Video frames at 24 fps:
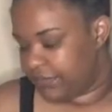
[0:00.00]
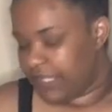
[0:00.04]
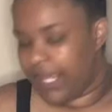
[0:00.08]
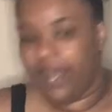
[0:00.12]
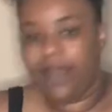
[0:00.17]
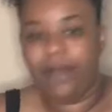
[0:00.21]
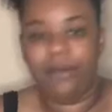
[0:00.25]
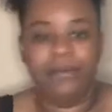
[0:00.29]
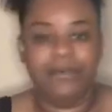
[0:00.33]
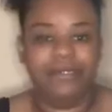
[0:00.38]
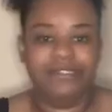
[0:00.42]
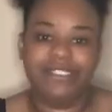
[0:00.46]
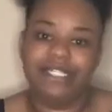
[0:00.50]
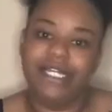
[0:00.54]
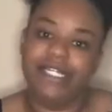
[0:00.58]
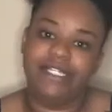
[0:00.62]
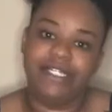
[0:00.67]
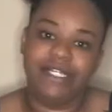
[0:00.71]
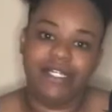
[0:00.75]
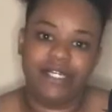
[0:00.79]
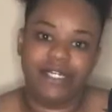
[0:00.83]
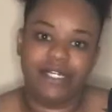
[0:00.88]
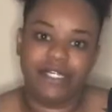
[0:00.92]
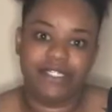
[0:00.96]
I don't want to say
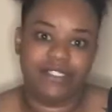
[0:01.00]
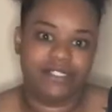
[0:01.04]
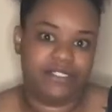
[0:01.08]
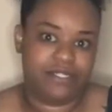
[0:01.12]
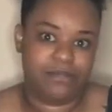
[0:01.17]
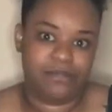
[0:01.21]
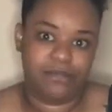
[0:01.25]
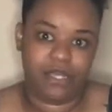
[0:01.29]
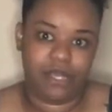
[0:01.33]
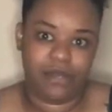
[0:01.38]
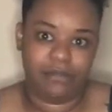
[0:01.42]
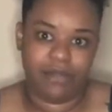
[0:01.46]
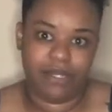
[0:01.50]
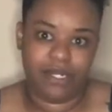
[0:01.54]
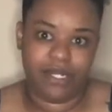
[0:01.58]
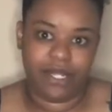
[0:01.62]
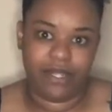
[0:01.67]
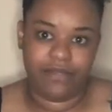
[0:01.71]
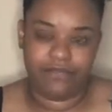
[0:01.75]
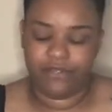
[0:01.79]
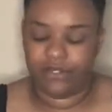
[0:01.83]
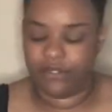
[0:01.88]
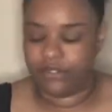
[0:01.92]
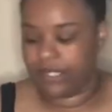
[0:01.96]
Doug because some of y'all might not
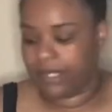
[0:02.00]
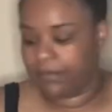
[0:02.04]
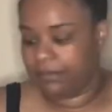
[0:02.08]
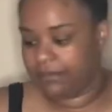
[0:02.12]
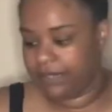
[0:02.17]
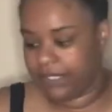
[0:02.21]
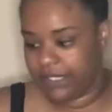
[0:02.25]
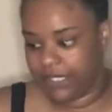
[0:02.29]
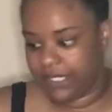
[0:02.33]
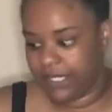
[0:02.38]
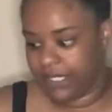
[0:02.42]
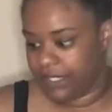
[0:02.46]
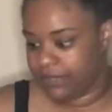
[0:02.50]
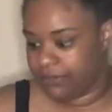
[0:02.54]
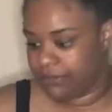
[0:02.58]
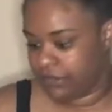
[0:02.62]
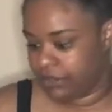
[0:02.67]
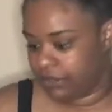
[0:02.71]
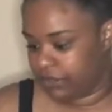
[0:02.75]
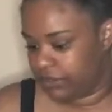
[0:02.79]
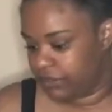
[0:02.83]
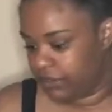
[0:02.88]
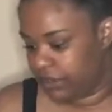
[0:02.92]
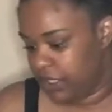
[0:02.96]
have known that, but yeah, he
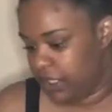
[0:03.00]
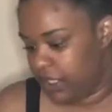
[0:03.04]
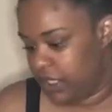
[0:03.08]
bald.